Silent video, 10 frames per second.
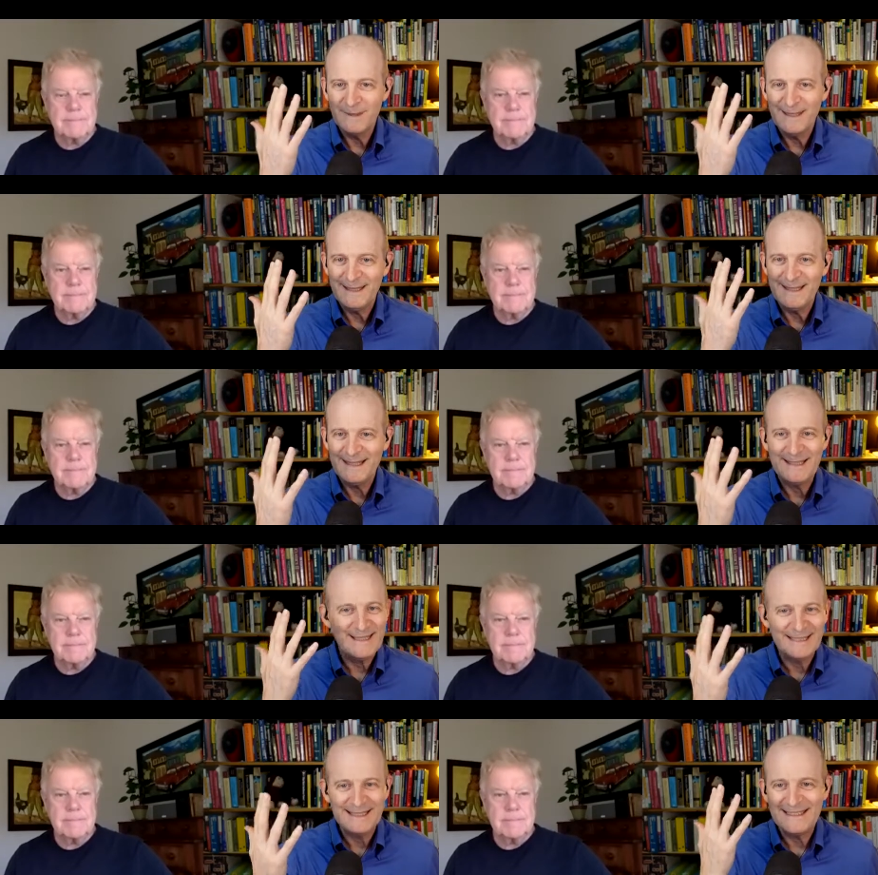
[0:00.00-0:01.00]
Speaker 1: and it
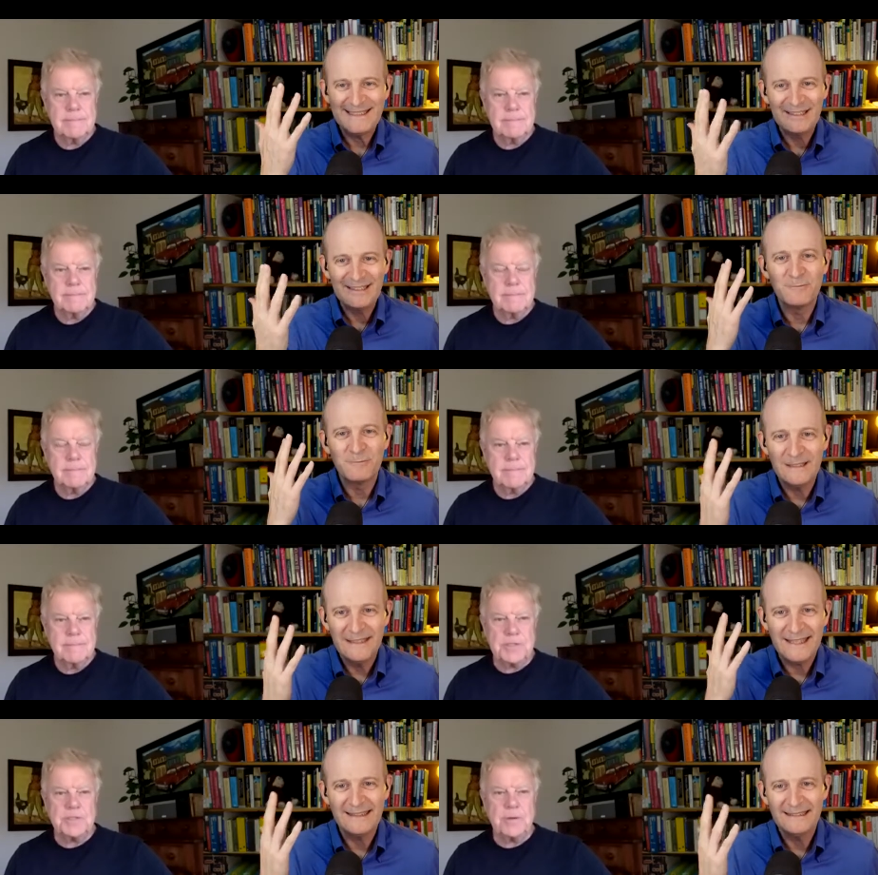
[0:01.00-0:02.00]
just it's just a
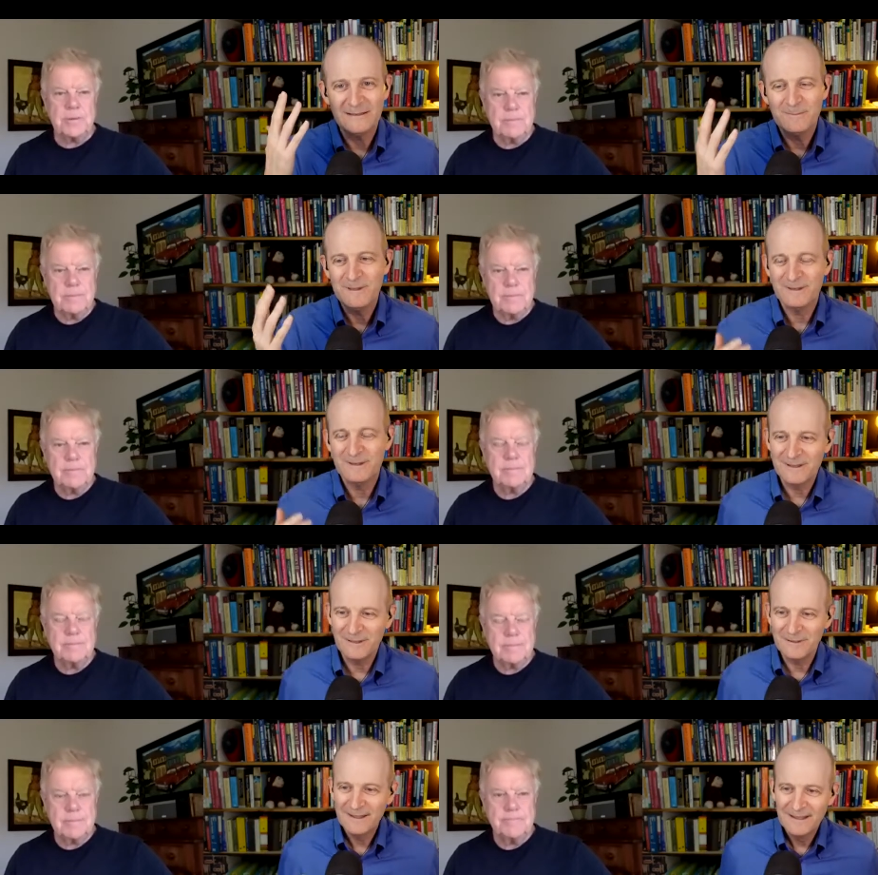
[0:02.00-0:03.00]
relentless mirror.
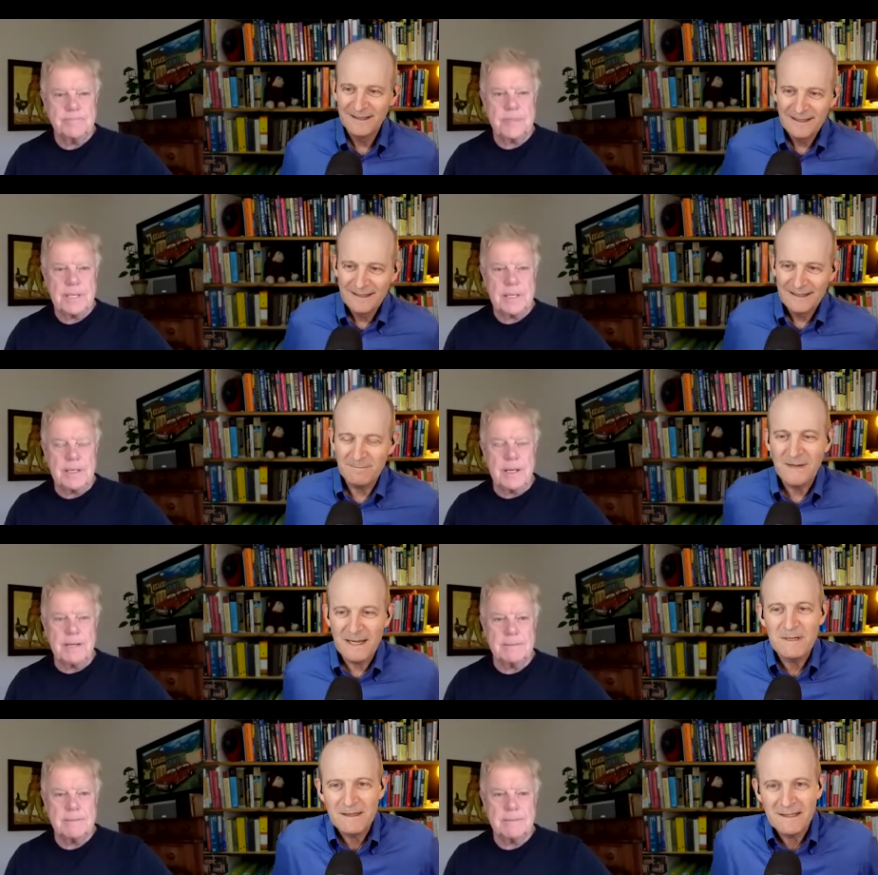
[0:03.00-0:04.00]
So it made
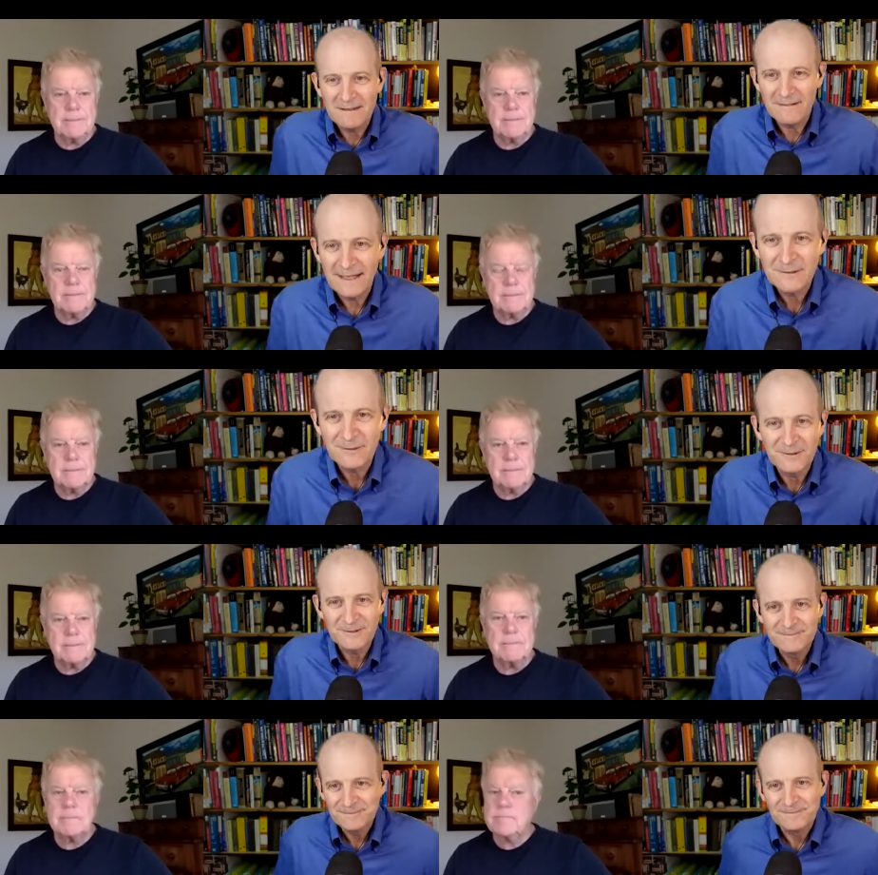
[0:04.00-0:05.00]
yeah. me think of that story.
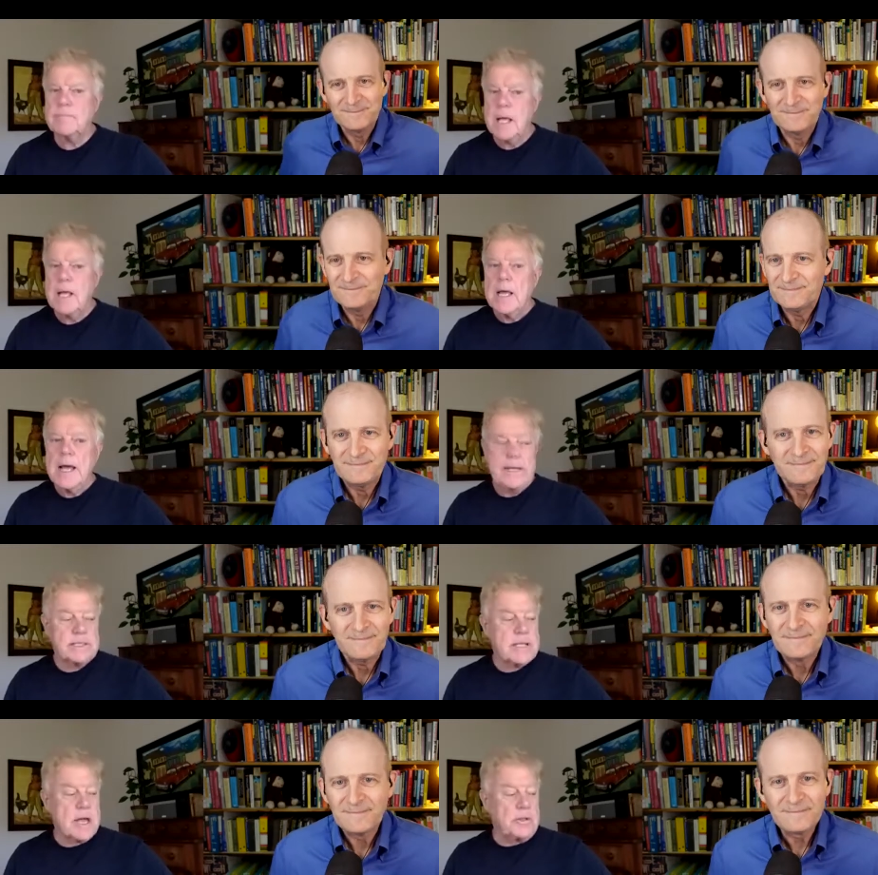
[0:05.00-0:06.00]
Speaker 2: And
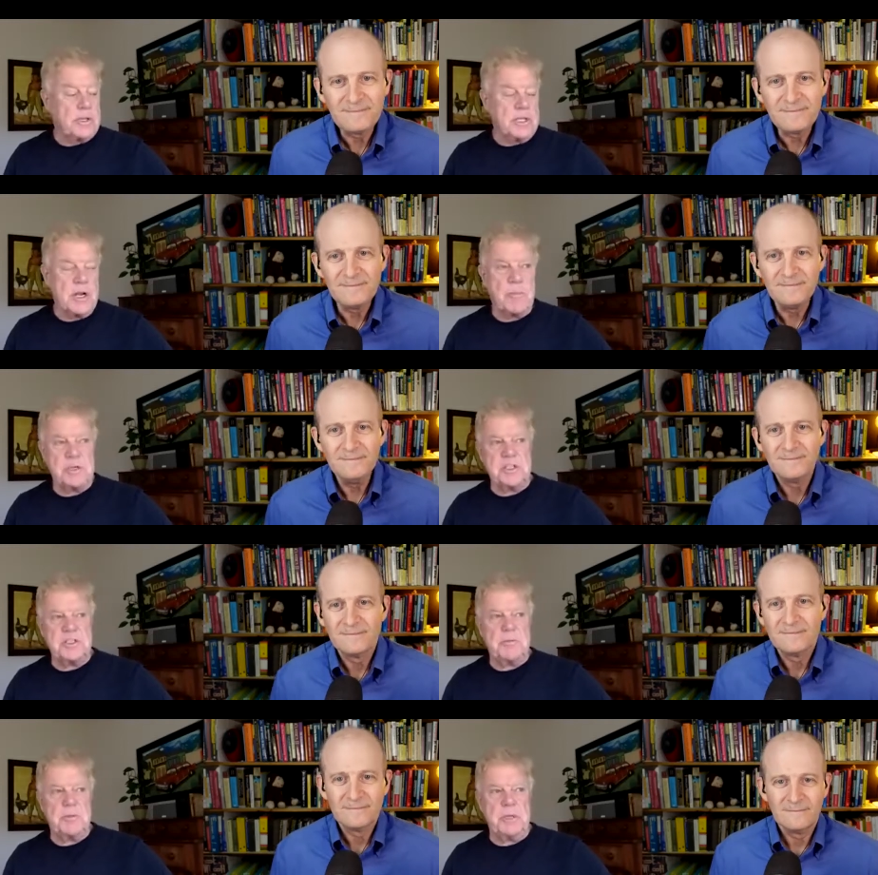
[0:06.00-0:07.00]
it's not only the numbers;
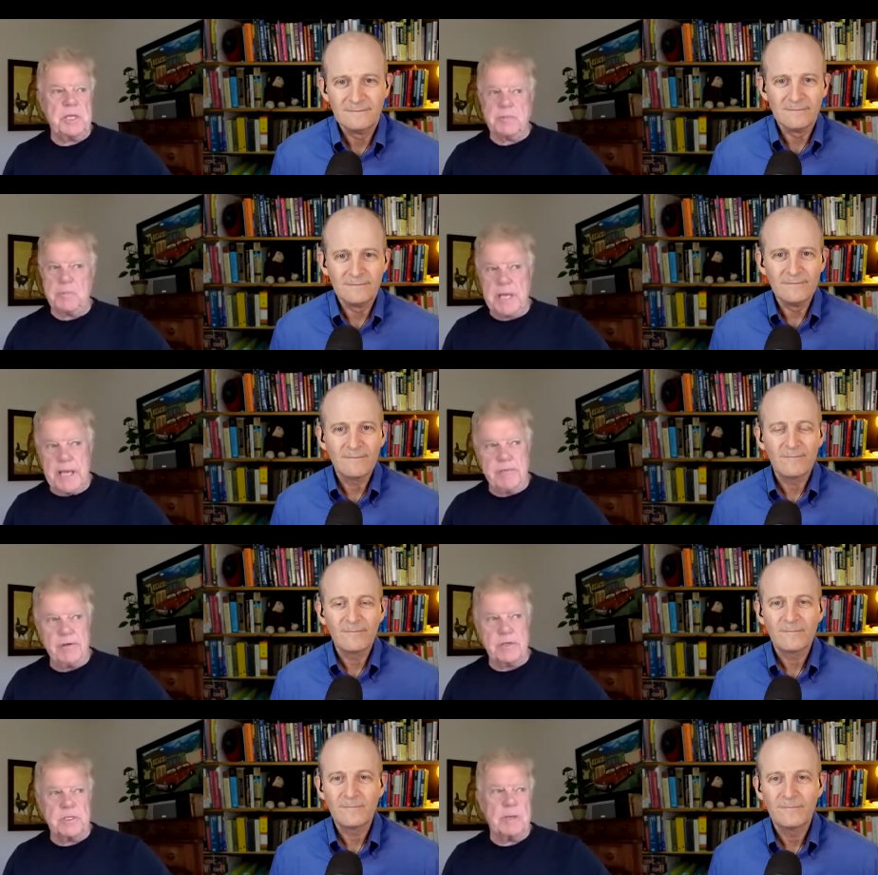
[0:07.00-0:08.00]
it's it's
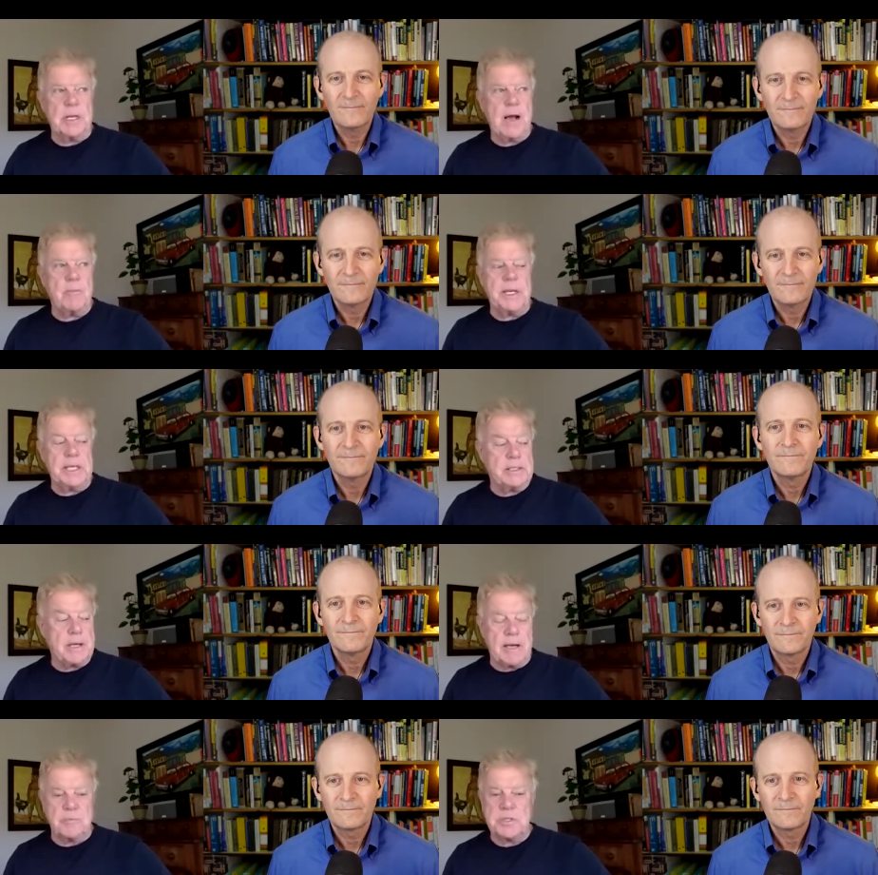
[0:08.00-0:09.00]
behaviors. I mean, how many
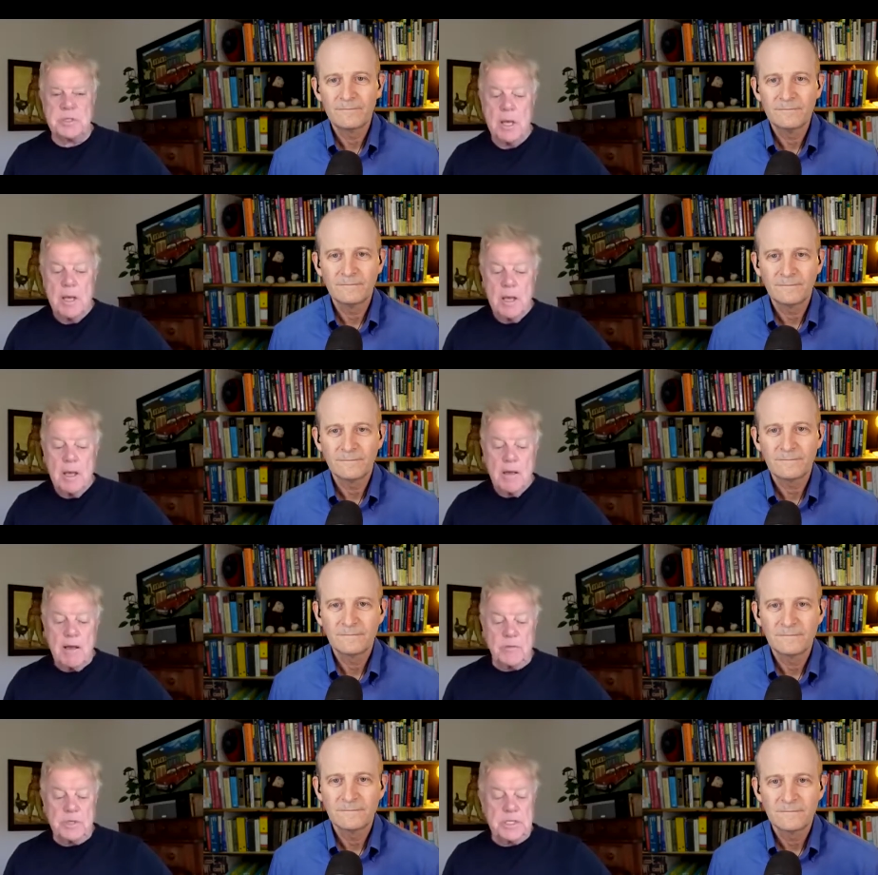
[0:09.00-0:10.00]
times
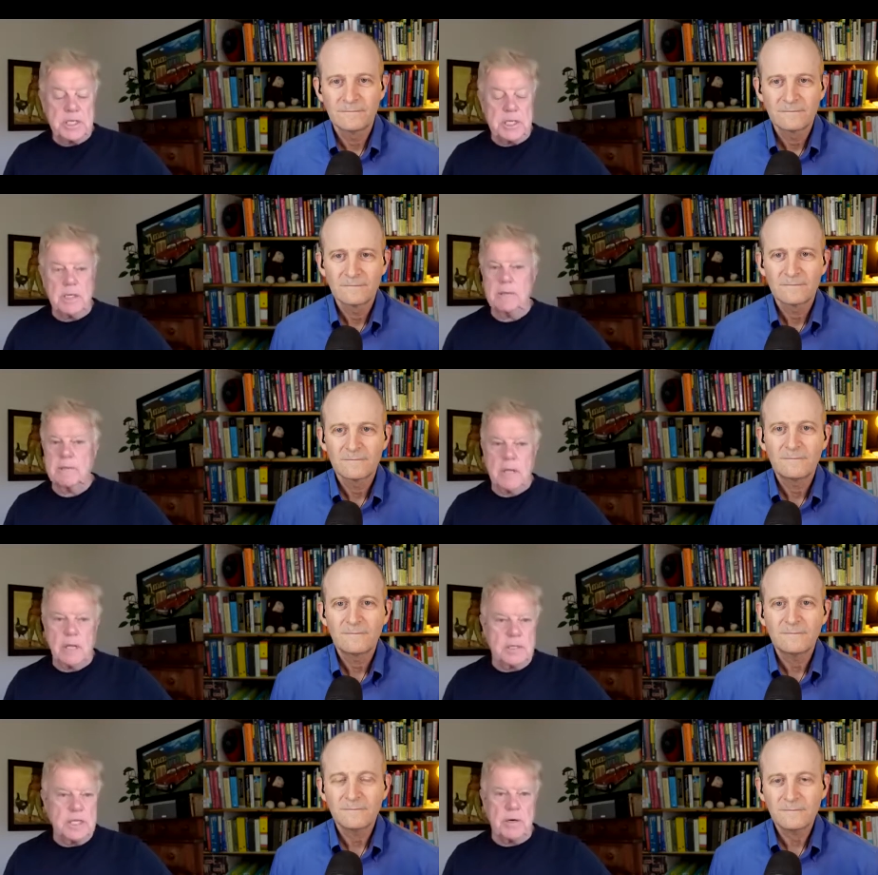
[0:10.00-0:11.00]
have we seen a,
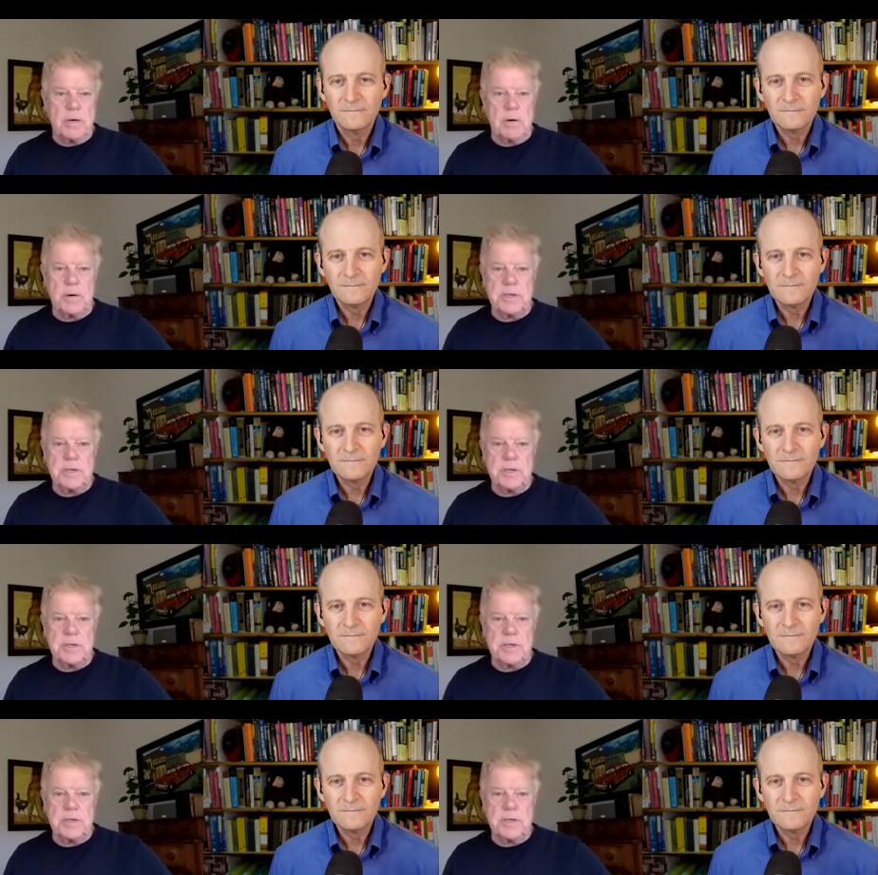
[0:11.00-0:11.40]
a leader or a